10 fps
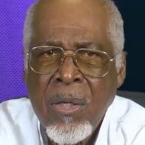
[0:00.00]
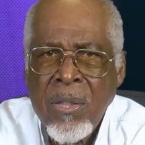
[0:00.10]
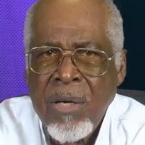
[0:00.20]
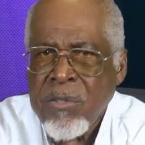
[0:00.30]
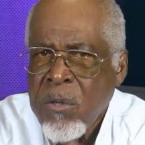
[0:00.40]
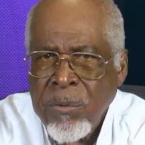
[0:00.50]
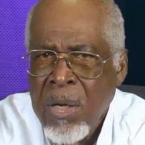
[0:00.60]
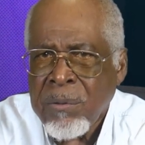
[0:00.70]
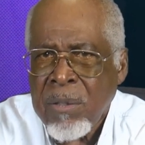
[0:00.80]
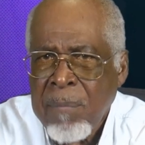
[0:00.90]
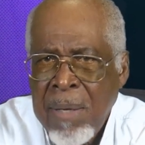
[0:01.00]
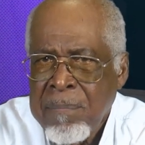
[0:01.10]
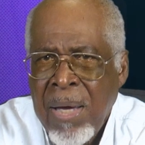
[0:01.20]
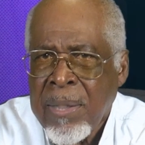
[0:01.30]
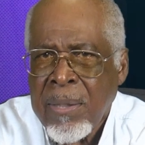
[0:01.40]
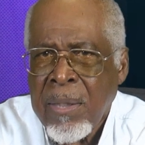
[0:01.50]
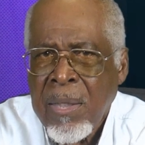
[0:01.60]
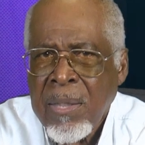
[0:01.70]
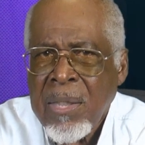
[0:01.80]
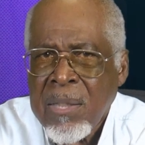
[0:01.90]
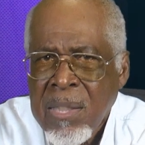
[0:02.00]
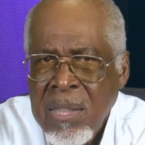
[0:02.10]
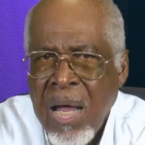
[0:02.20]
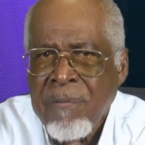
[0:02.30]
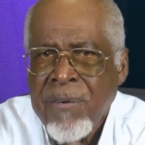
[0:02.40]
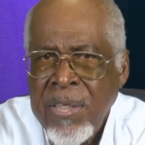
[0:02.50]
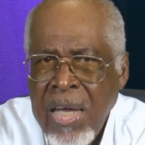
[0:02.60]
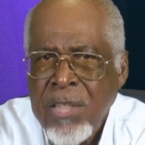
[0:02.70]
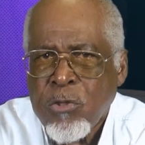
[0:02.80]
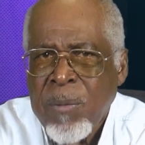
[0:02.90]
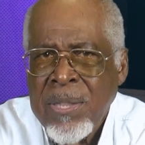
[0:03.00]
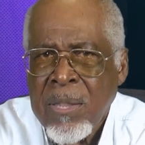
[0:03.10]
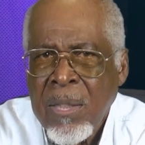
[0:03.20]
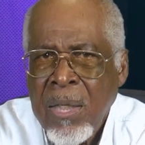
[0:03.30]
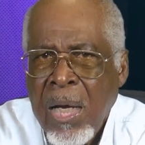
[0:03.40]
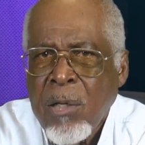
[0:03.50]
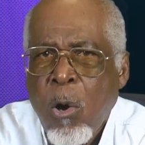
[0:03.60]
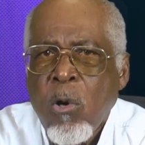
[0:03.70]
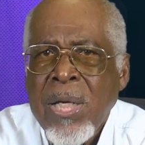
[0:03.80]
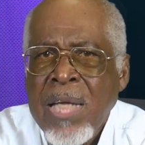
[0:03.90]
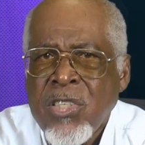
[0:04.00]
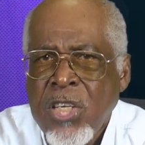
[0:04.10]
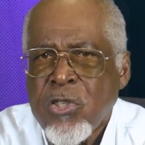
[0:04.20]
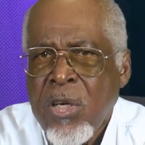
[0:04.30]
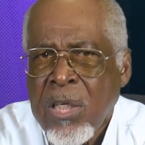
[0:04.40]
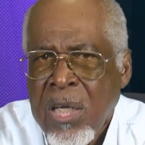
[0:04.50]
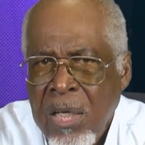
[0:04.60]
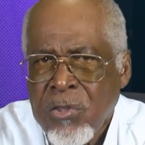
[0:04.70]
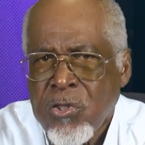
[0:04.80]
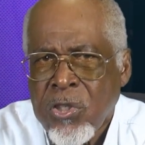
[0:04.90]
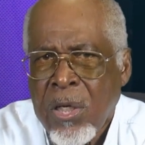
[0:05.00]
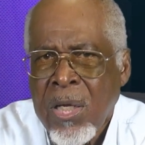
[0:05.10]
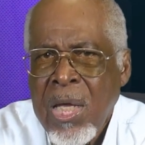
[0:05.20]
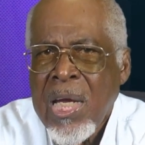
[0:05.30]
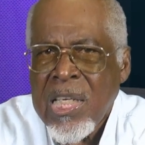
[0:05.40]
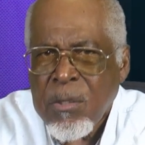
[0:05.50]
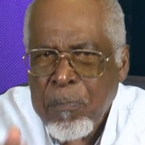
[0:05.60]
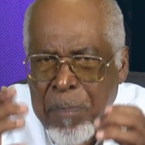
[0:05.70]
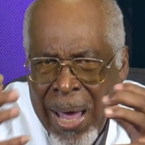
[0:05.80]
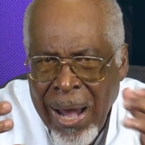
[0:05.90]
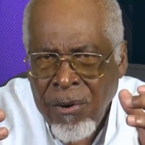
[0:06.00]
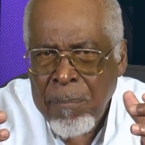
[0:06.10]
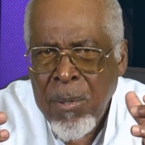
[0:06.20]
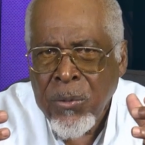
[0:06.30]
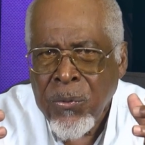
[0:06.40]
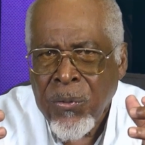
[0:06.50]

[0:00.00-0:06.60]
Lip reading: There is no doubt in my mind that staff engagement and organizational culture is paramount